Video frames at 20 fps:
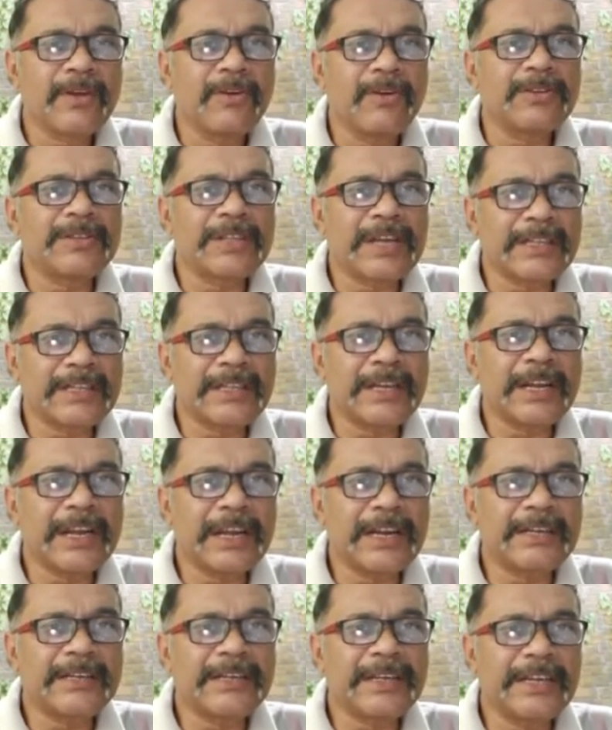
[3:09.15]
On the other
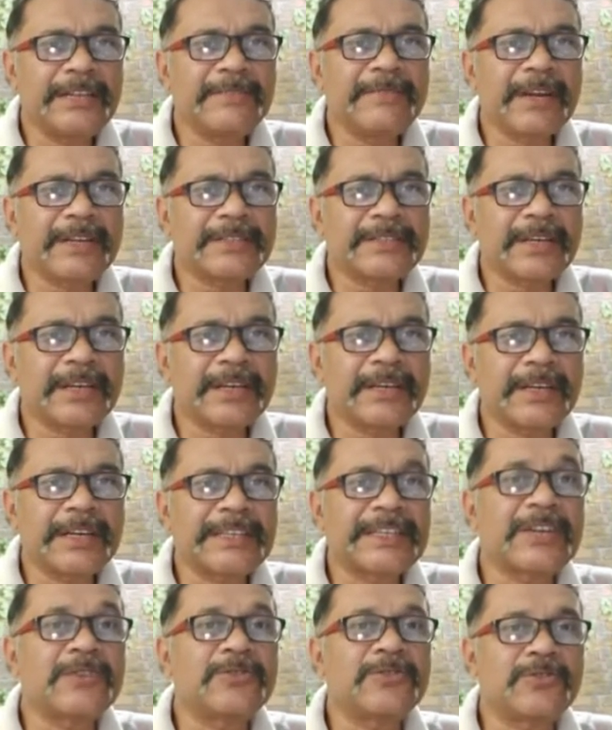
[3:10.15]
hand, animals are
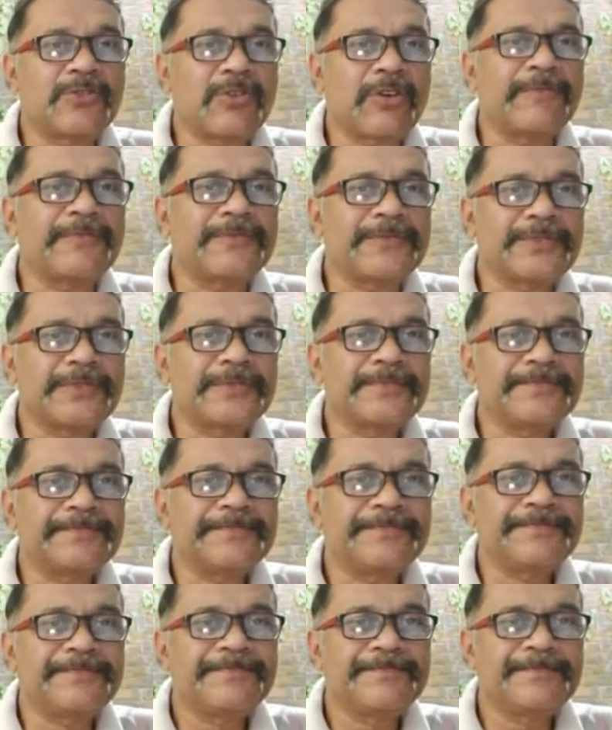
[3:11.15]
heterotrophs.
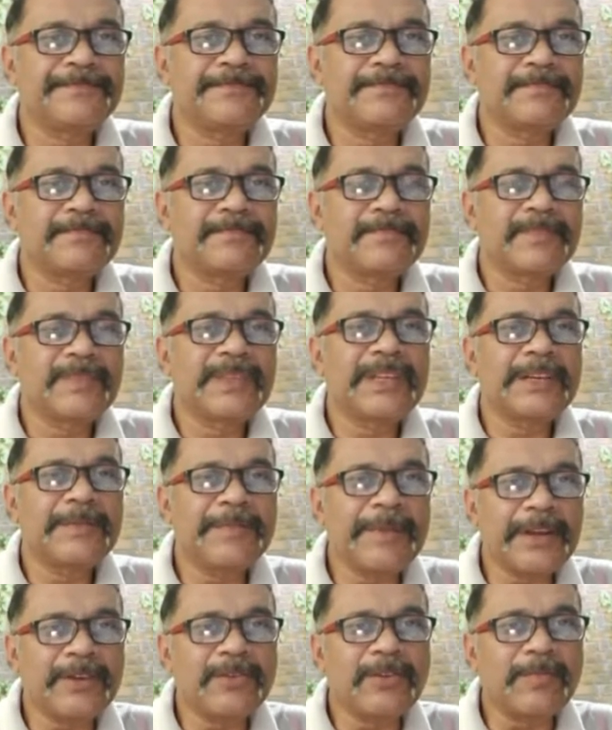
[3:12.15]
They
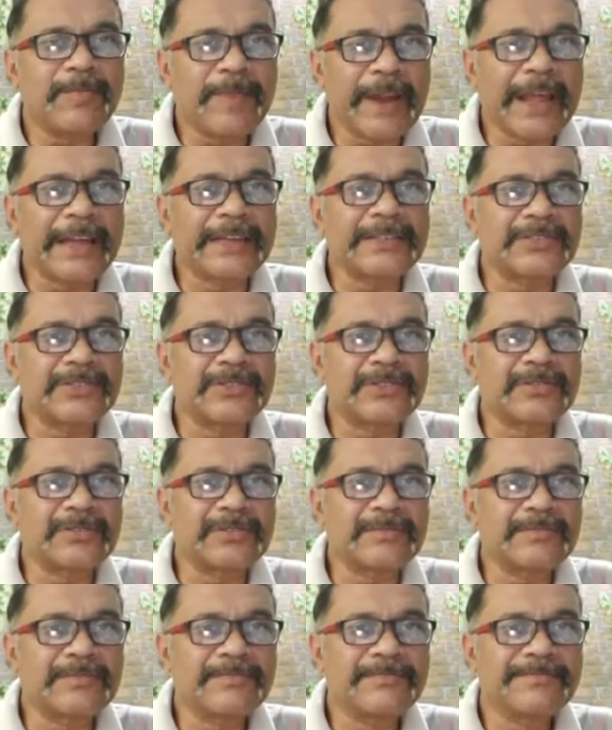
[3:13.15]
depend on plants
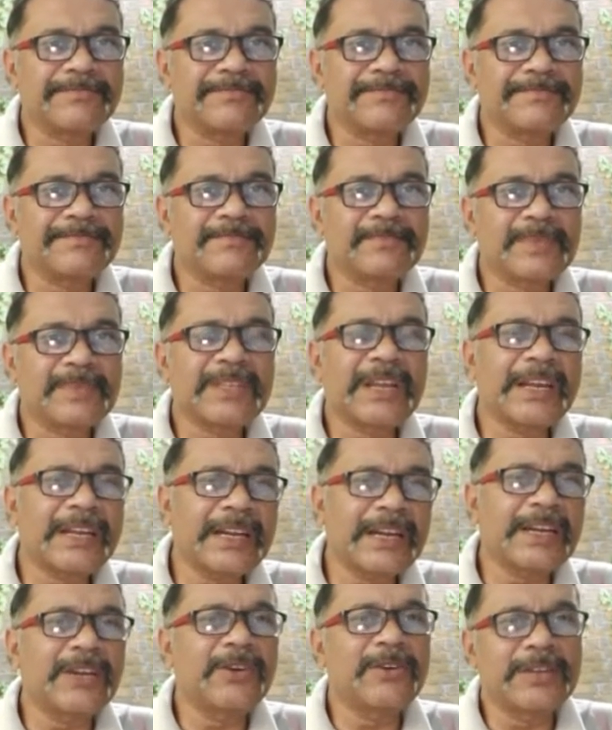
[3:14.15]

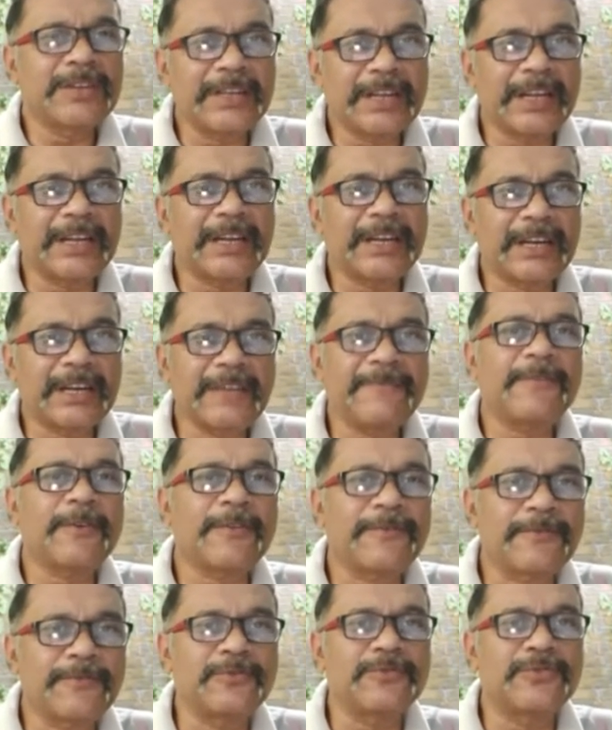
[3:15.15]
directly or indirectly for
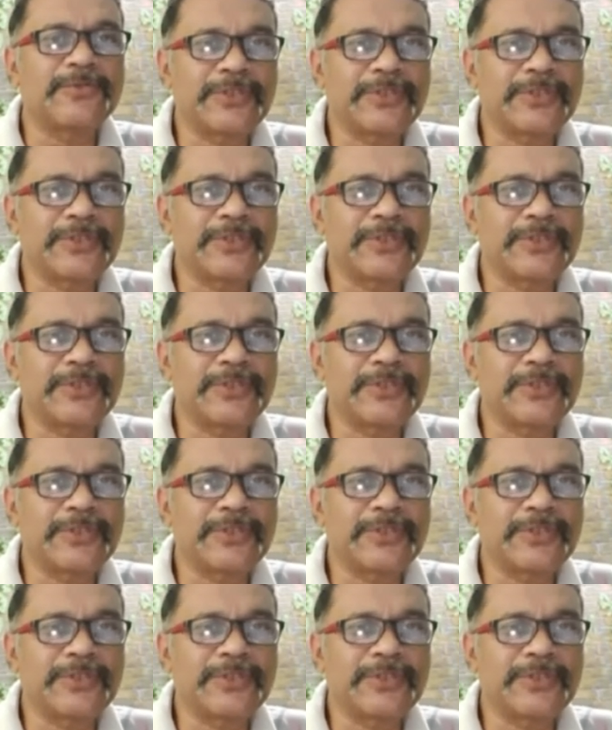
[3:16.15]
food.